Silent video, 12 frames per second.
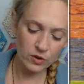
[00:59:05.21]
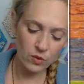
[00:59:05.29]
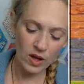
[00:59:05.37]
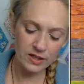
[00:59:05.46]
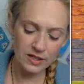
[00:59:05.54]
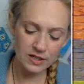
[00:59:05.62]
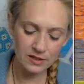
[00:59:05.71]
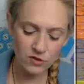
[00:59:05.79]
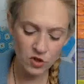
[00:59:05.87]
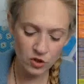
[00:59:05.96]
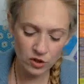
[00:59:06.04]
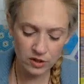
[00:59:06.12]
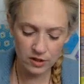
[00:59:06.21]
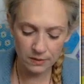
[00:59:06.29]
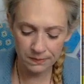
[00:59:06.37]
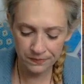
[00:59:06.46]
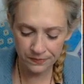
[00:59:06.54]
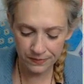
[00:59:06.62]
qualities of
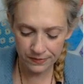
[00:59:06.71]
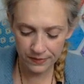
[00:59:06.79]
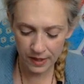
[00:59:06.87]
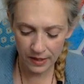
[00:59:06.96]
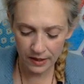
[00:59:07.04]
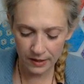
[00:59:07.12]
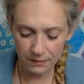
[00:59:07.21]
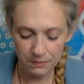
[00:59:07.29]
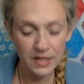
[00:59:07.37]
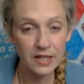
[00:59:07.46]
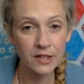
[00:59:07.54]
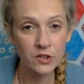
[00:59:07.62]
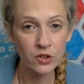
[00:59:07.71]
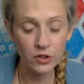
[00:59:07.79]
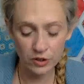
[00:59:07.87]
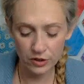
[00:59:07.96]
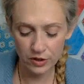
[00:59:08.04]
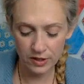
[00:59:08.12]
nerddom, like being a
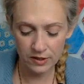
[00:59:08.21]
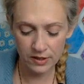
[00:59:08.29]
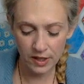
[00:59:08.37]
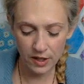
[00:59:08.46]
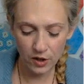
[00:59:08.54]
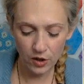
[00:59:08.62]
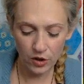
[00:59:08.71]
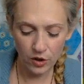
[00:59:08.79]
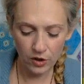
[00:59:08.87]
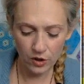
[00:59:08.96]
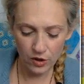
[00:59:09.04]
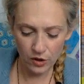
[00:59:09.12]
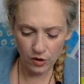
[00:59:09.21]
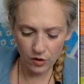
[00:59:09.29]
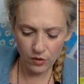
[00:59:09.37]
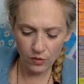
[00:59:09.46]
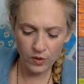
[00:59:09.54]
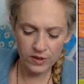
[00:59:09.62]
nerd and
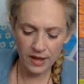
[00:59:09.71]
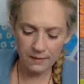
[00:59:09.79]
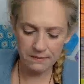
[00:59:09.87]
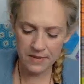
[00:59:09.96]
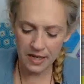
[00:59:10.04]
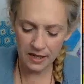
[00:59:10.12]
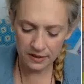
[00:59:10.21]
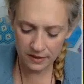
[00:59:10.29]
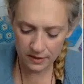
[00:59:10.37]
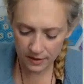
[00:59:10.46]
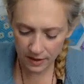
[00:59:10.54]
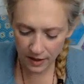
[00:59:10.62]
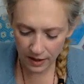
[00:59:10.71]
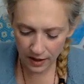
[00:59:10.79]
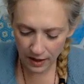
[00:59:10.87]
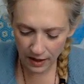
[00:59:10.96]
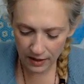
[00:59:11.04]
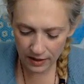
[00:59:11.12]
what that means, when